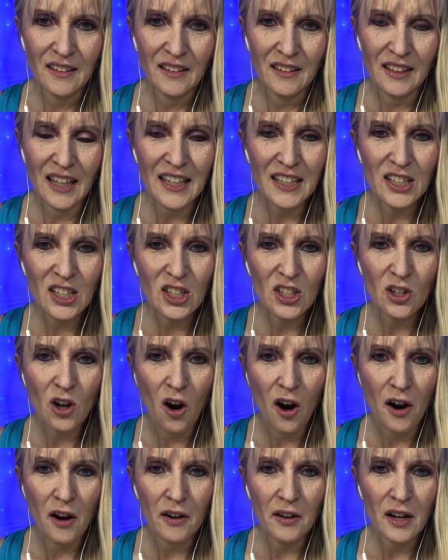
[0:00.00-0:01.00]
Let's
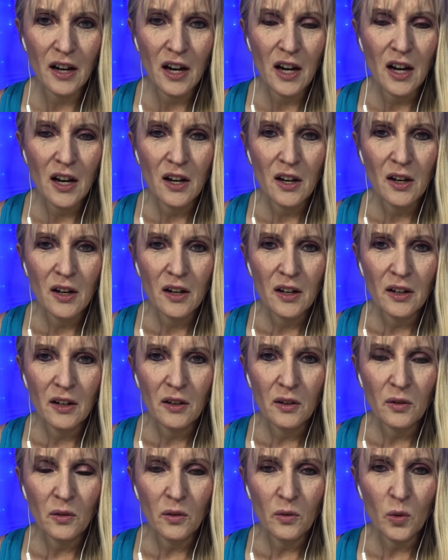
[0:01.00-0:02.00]
start
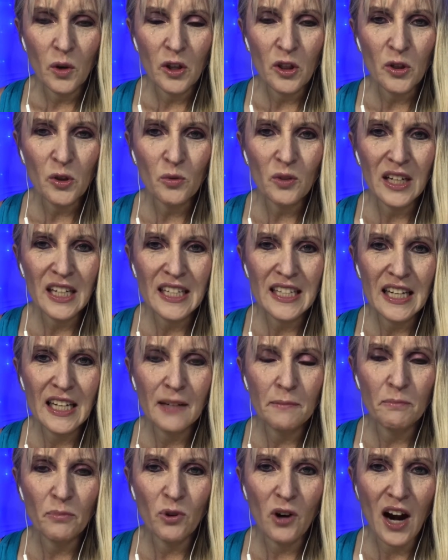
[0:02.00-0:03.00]
with 3 deep
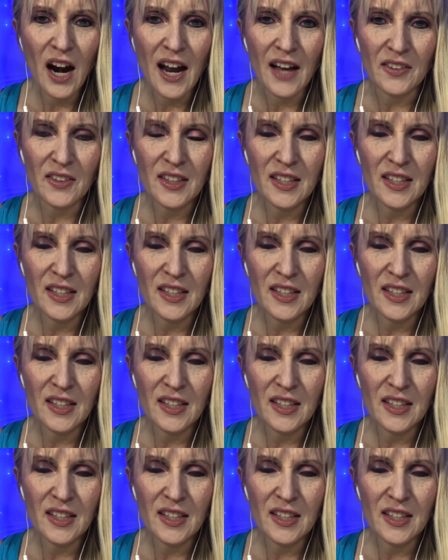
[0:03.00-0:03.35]
breaths.